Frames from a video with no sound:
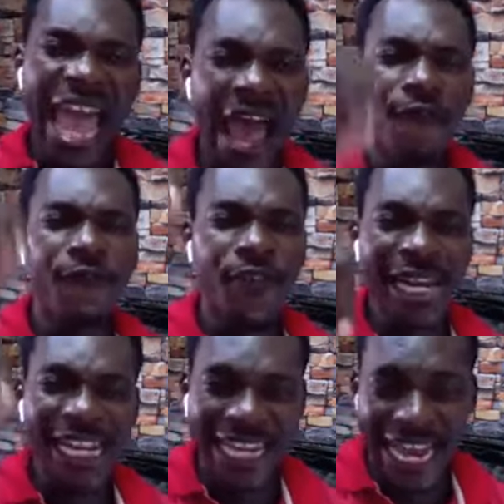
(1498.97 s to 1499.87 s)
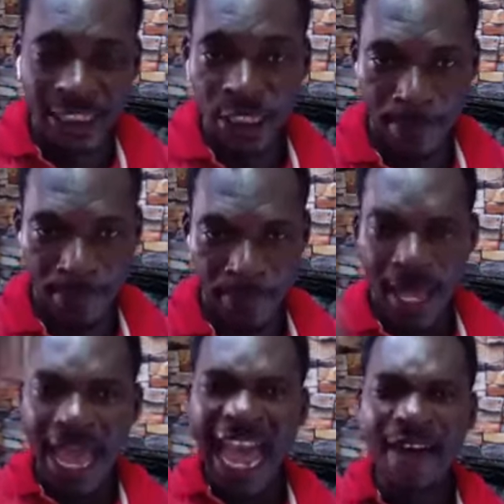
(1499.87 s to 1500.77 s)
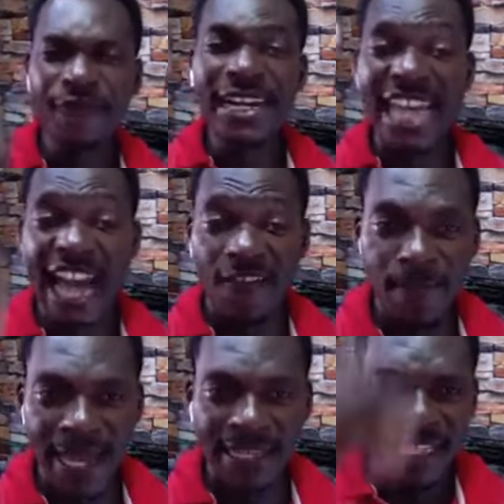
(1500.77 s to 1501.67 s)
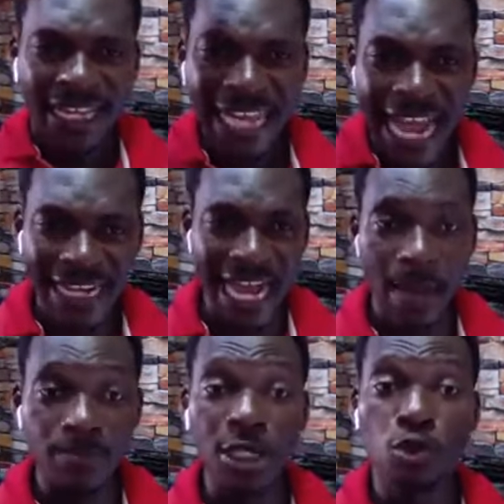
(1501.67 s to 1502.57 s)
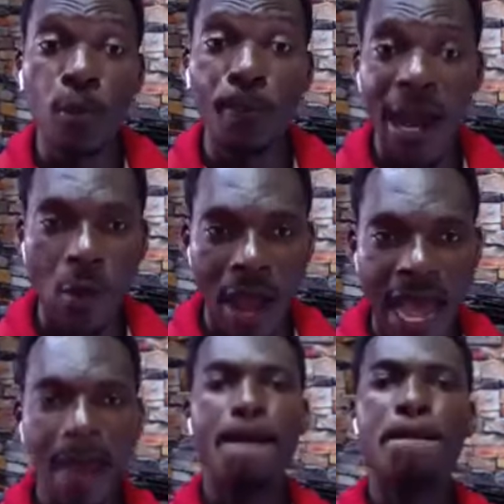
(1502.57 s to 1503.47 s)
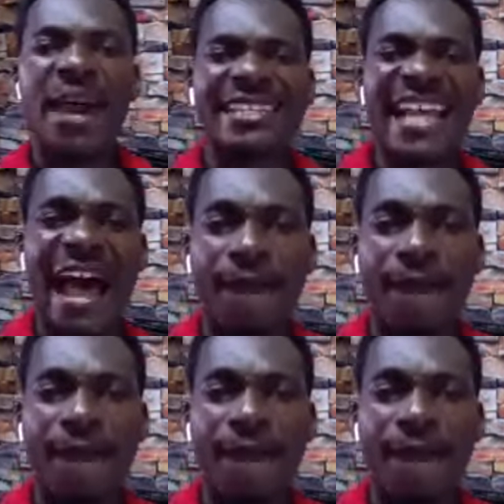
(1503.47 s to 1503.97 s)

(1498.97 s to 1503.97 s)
Every leadership, every government that comes into power must